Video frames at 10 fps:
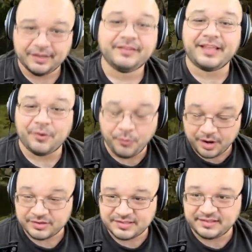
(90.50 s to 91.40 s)
Like,
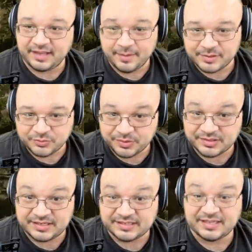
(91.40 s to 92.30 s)
where is the damage? Where is
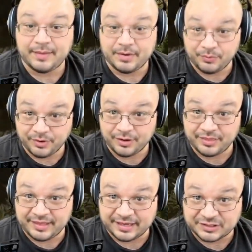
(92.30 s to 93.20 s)
the excitement? Where are
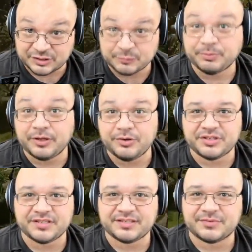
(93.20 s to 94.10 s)
the
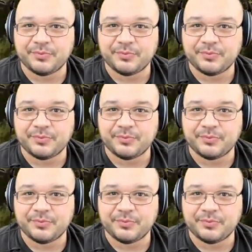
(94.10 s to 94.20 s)
explosions?